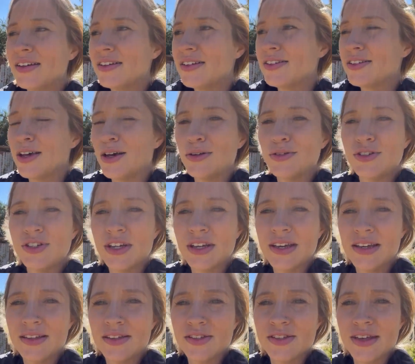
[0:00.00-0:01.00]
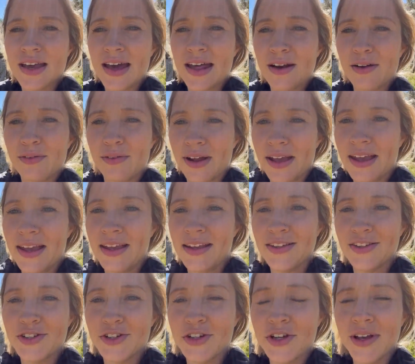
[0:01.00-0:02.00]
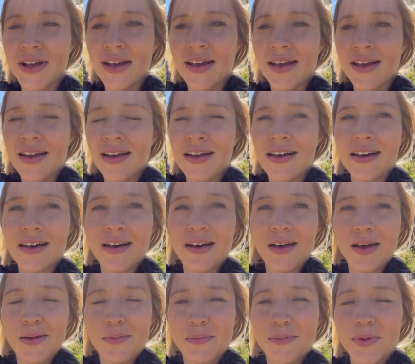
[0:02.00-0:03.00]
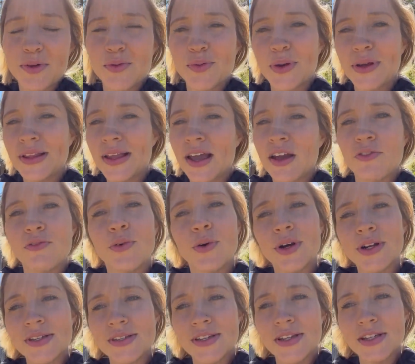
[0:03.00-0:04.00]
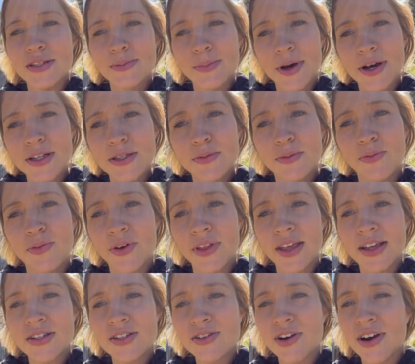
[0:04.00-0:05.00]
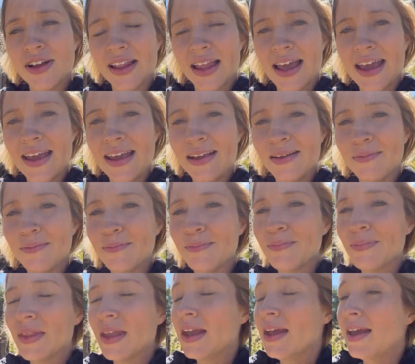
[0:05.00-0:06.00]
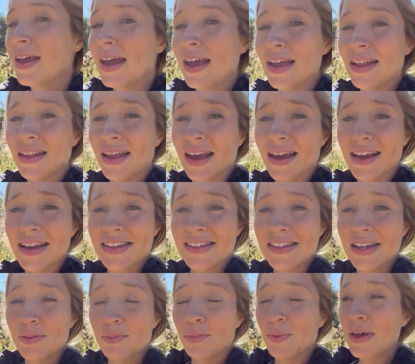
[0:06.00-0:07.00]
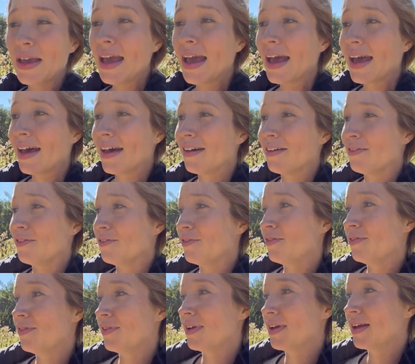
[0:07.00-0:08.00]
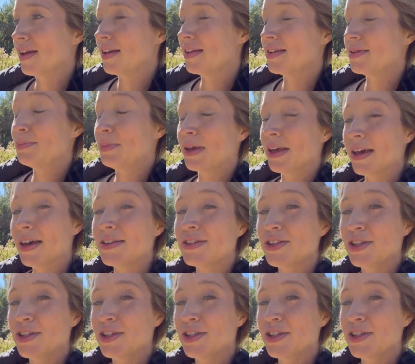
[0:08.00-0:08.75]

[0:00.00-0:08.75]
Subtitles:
So chickens kind of range between like 4 to 6 months before they start laying. And like I said, we have, because